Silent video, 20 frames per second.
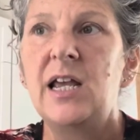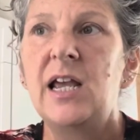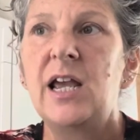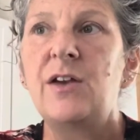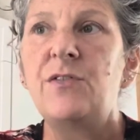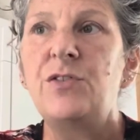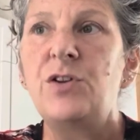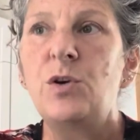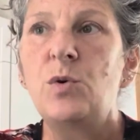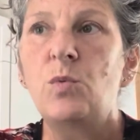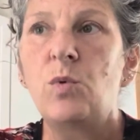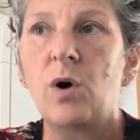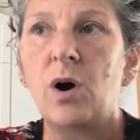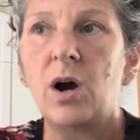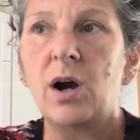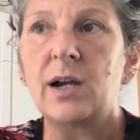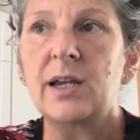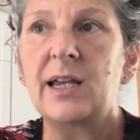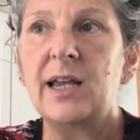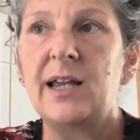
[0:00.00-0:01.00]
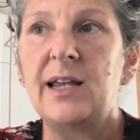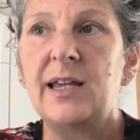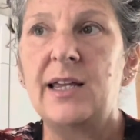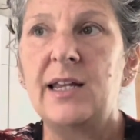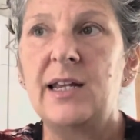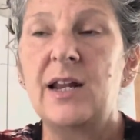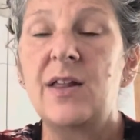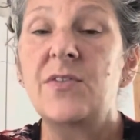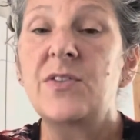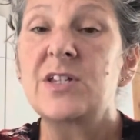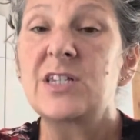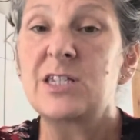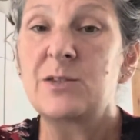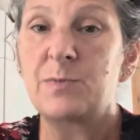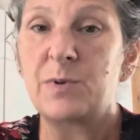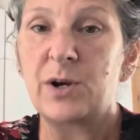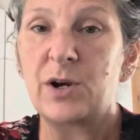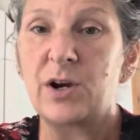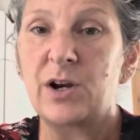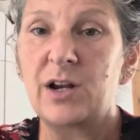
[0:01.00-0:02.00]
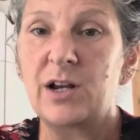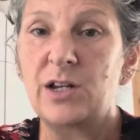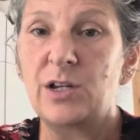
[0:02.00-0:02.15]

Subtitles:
if you walk in the Spirit,